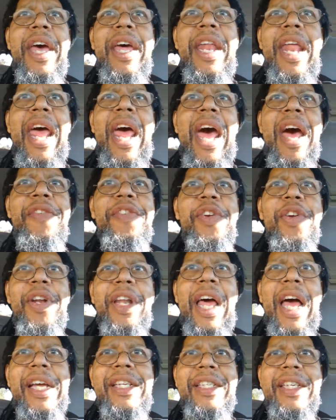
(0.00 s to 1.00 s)
after
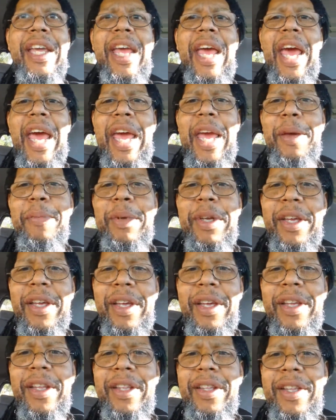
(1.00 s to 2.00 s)
Elijah came,
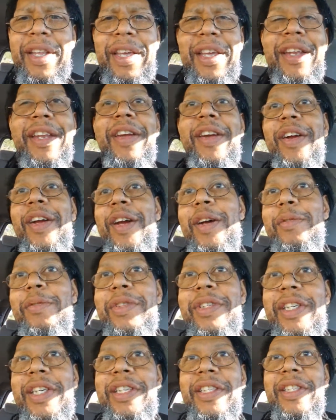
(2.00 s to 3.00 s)
then here comes
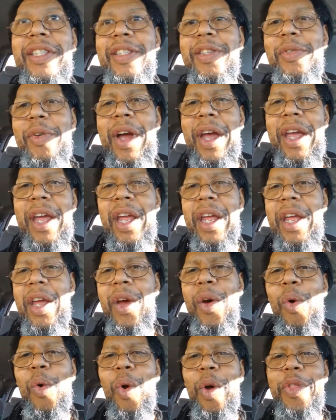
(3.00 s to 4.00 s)
Jesus, right?
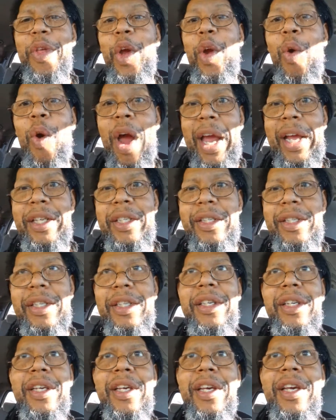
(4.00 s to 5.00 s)
Or the Christ.
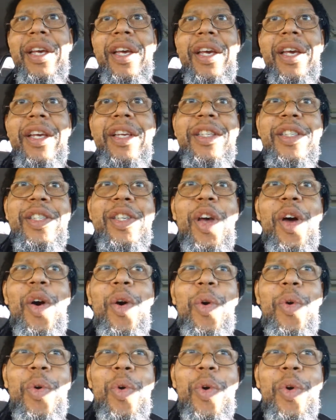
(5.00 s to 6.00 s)

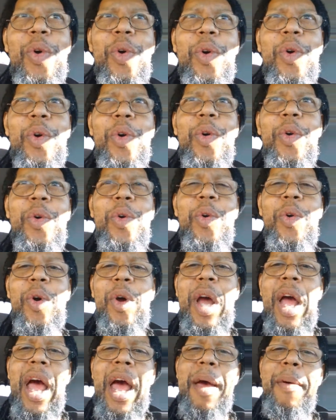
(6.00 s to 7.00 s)
So,
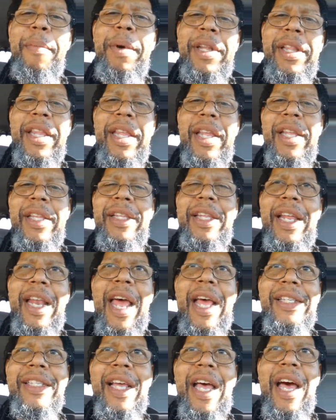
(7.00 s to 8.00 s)
but then
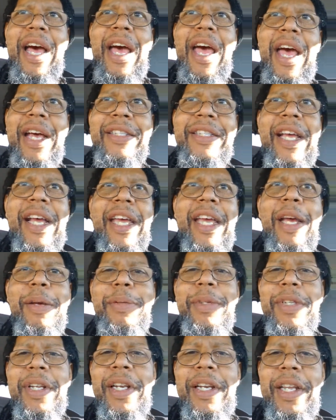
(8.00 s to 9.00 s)
as I kept
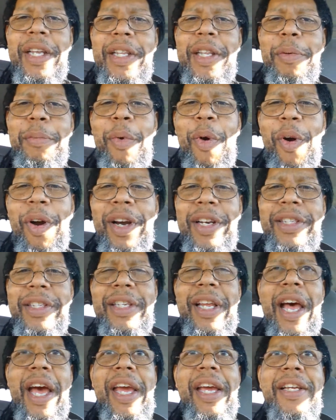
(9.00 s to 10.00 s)
studying the Moorish
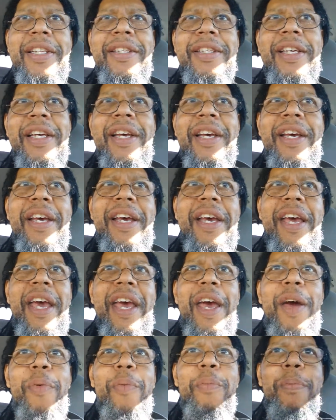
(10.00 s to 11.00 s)
science,
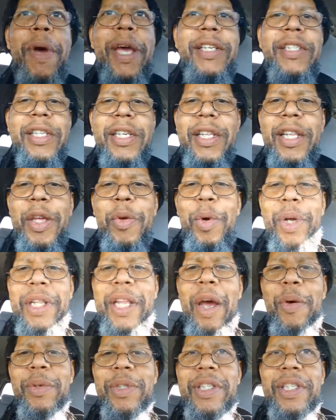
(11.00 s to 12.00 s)
and basically what
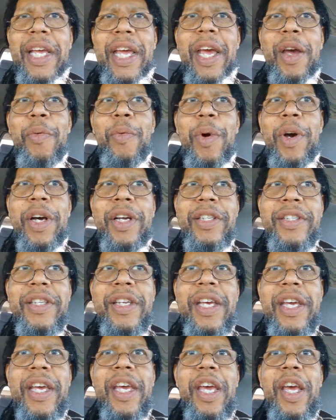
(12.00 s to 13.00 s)
that was saying was,
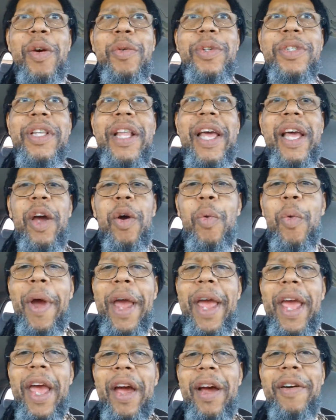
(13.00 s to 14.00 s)
it was like a
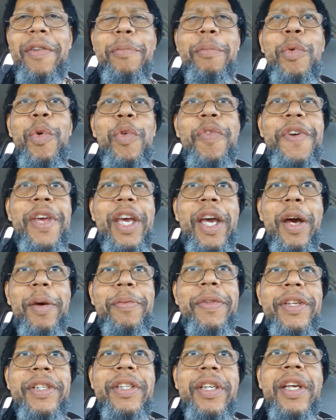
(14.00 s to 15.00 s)
way of moving up the